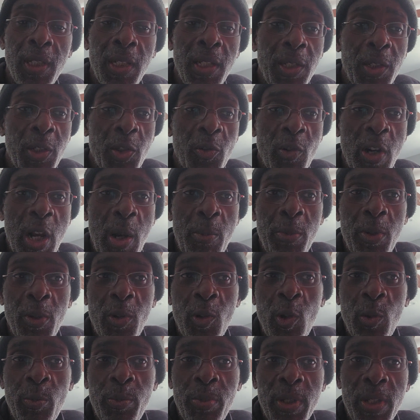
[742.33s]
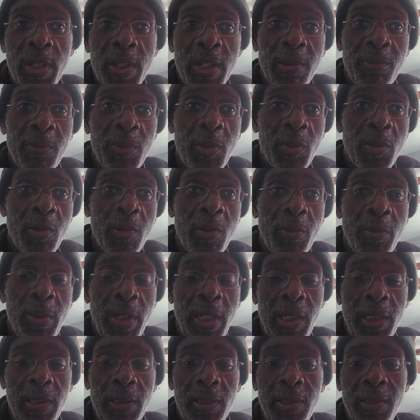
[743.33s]
Trauma opens up
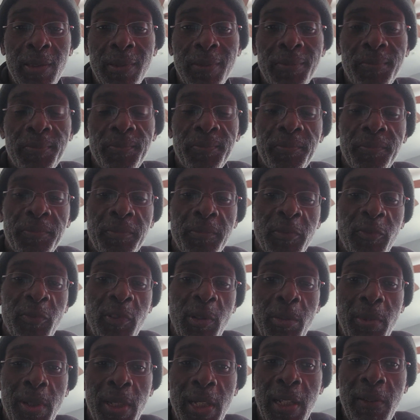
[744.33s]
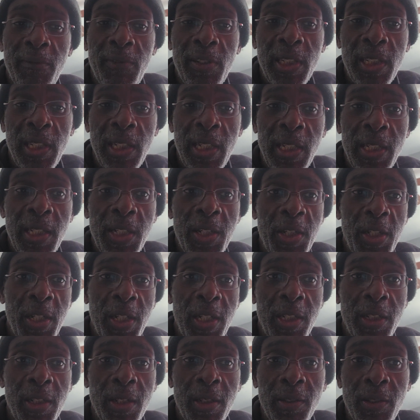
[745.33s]
doorways for malevolent
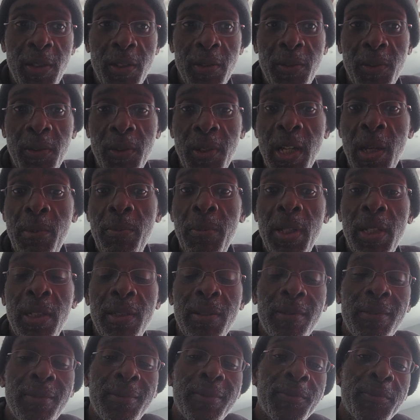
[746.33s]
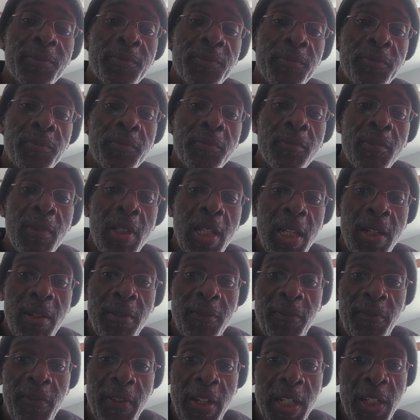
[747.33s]
energies to come in and
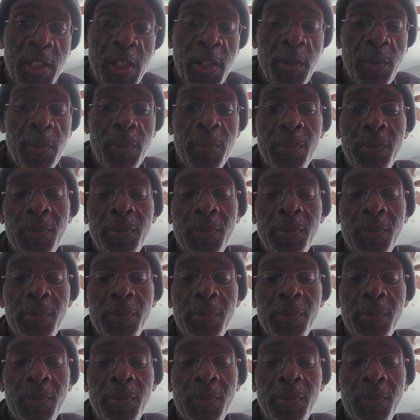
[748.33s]
affect you.